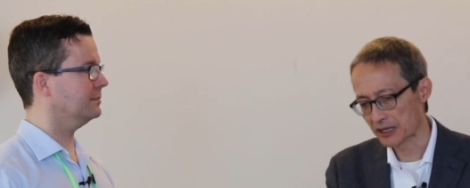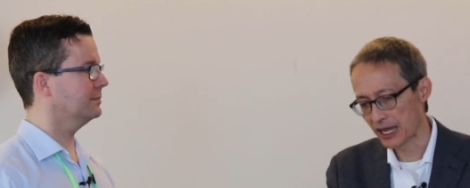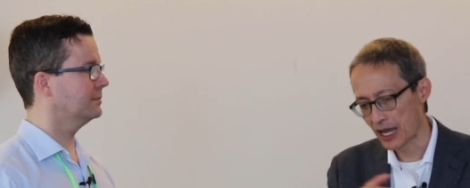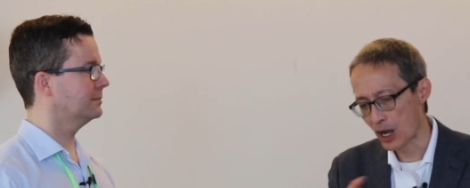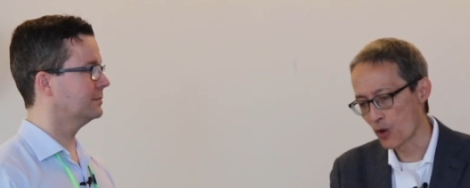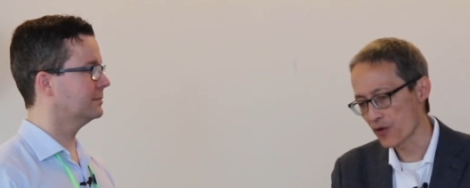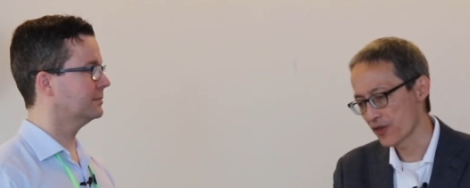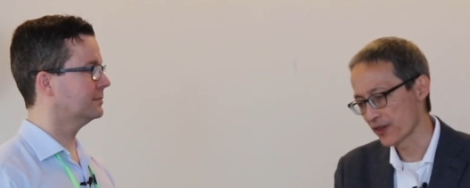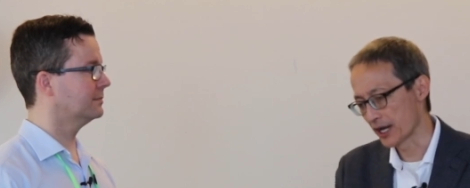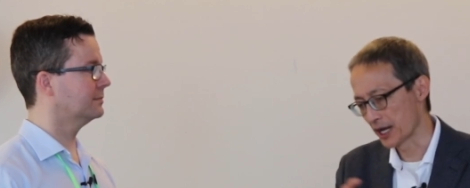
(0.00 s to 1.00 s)

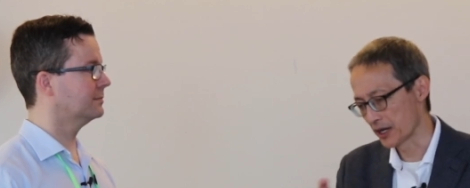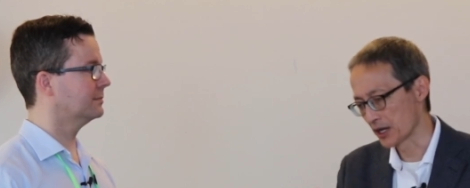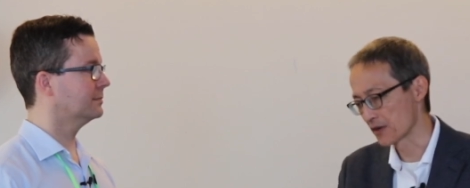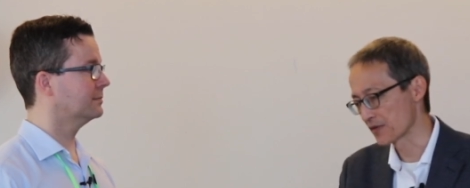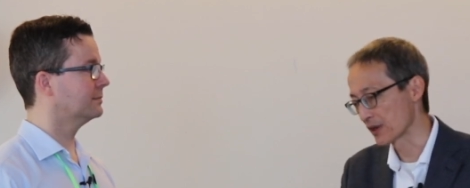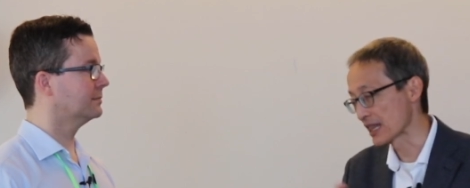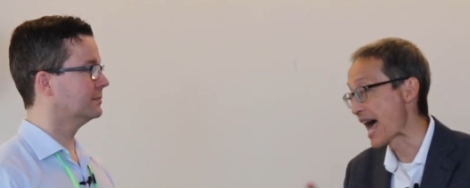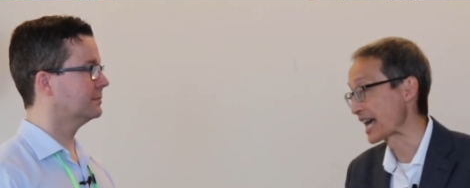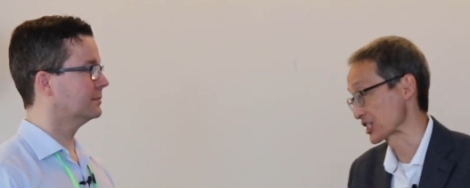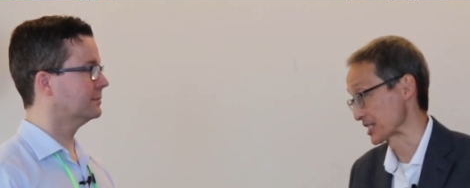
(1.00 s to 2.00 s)
Speaker 1: health uh, of the
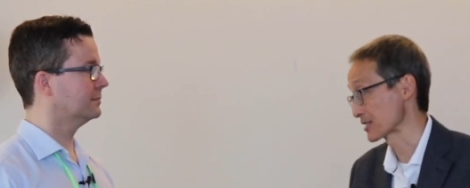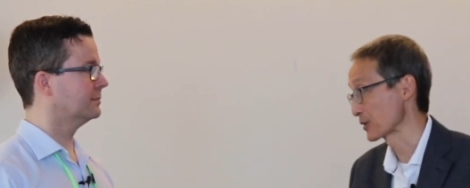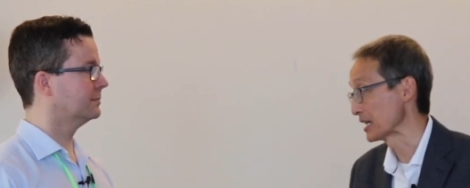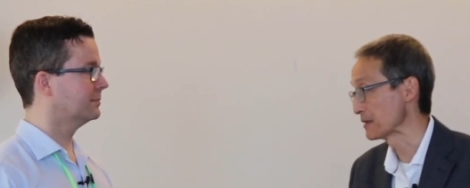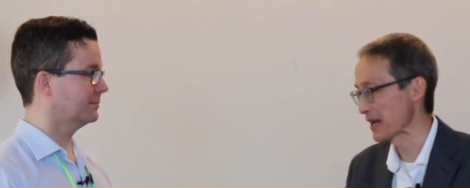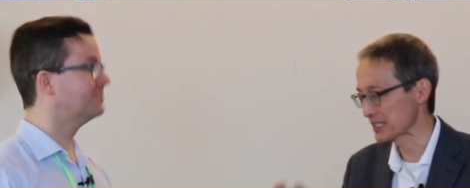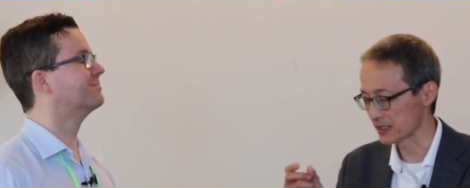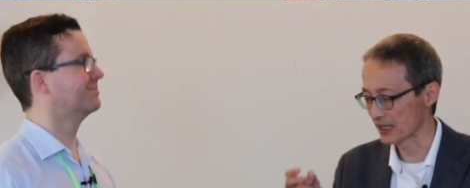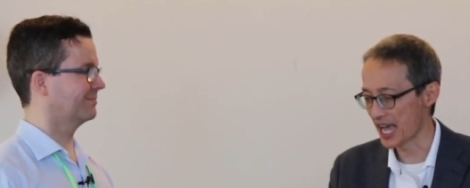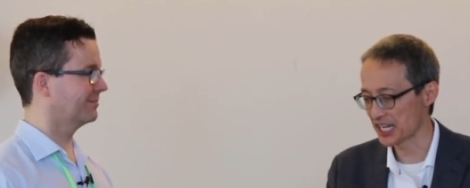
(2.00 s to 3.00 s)
lashes, right? It makes
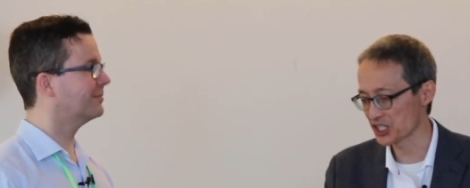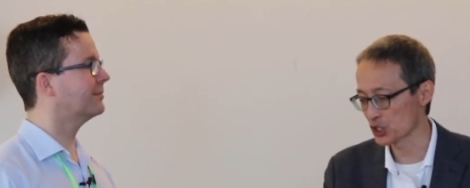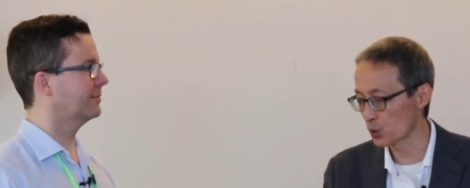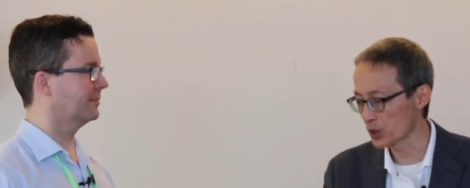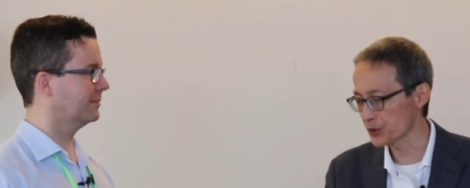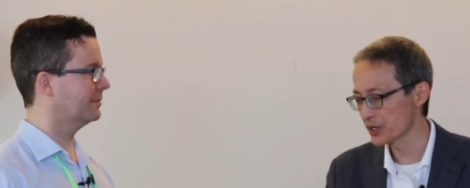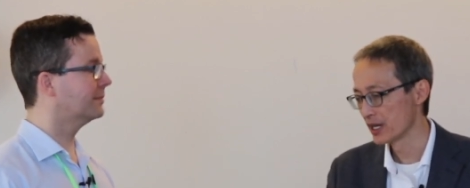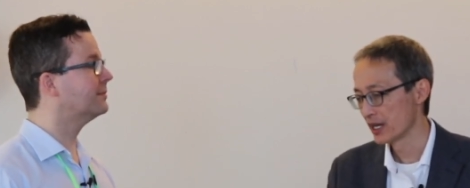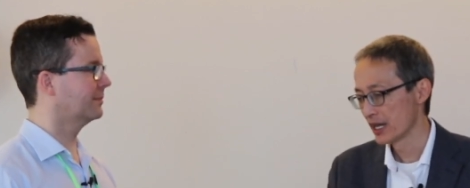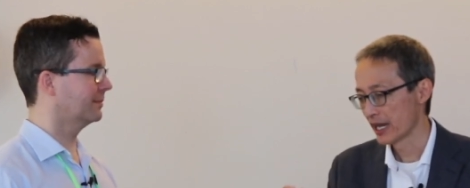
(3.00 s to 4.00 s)
the lash shorter
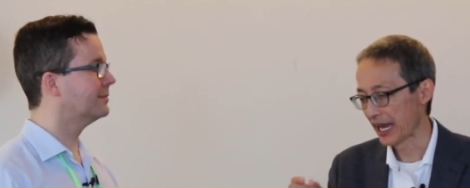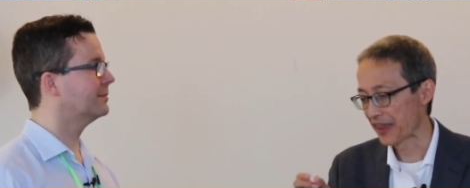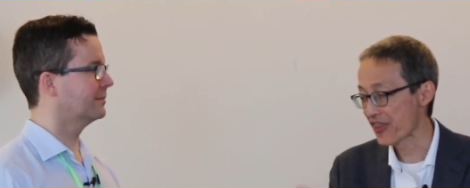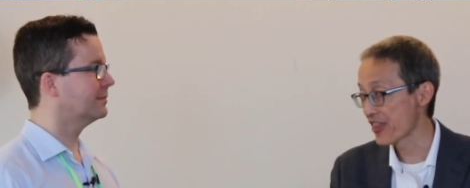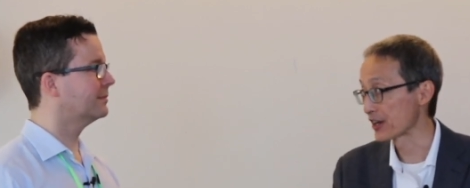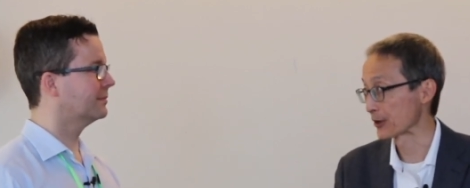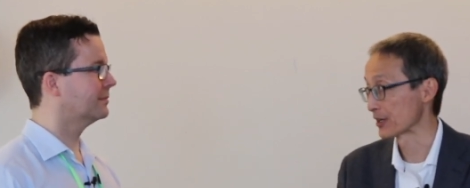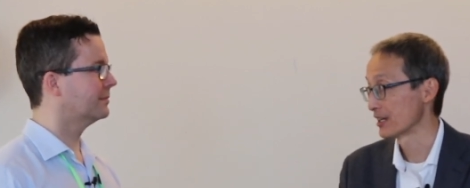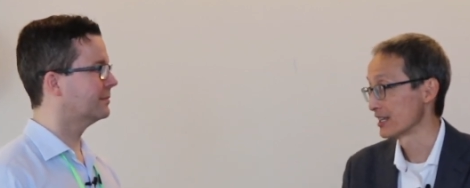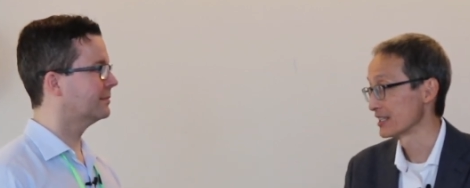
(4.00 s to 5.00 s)
and thinner
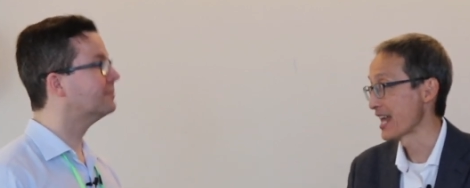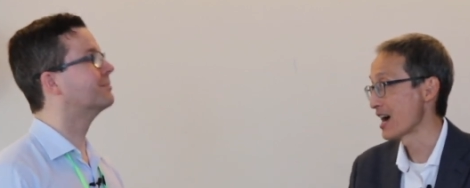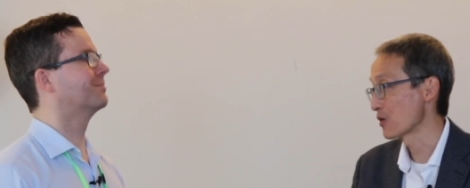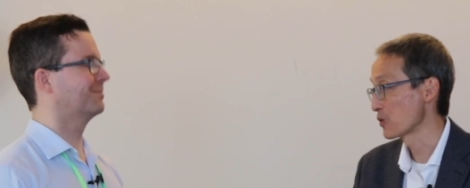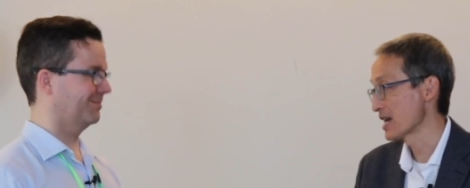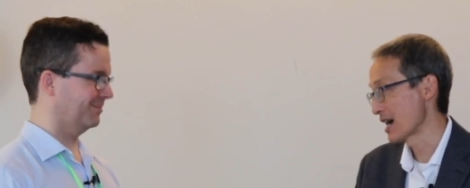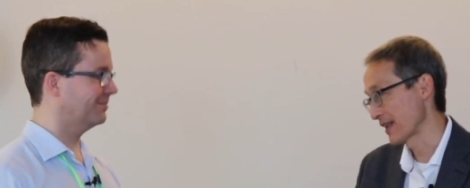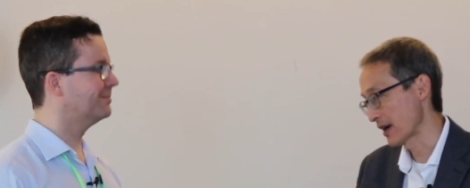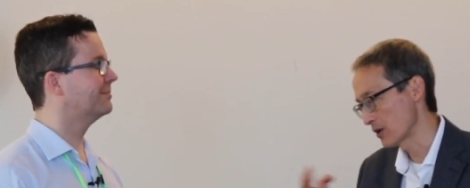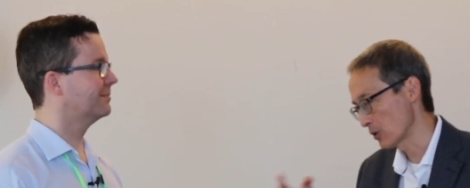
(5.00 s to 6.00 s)
now we have
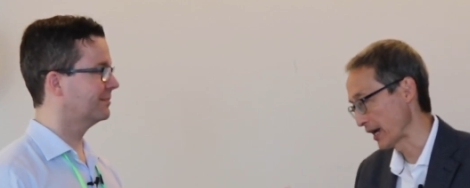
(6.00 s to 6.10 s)
that whole